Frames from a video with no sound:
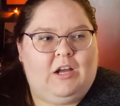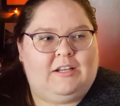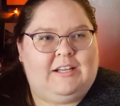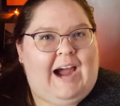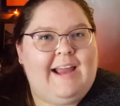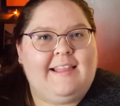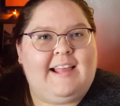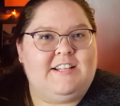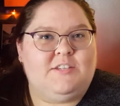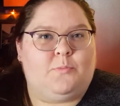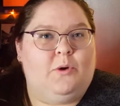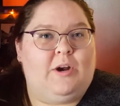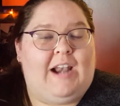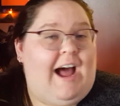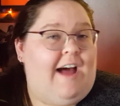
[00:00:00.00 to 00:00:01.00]
guidelines
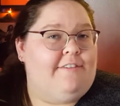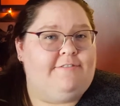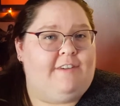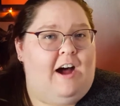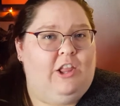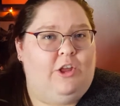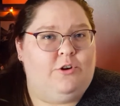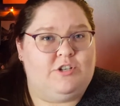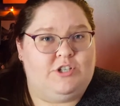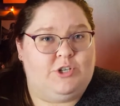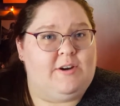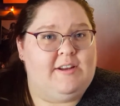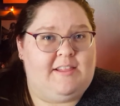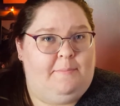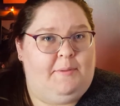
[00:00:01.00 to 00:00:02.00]
were not followed
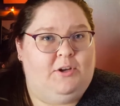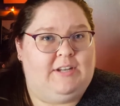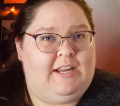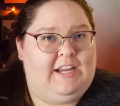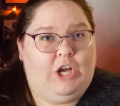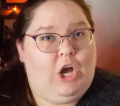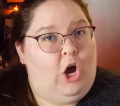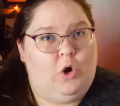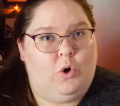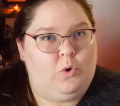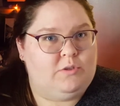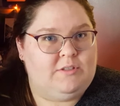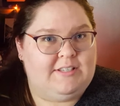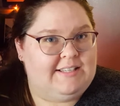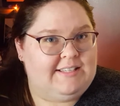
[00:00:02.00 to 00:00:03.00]
during the building
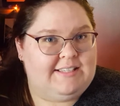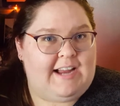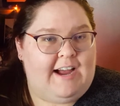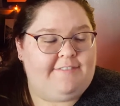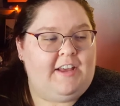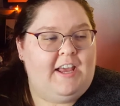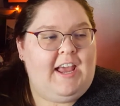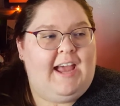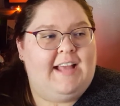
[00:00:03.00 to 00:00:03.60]
codes and stuff.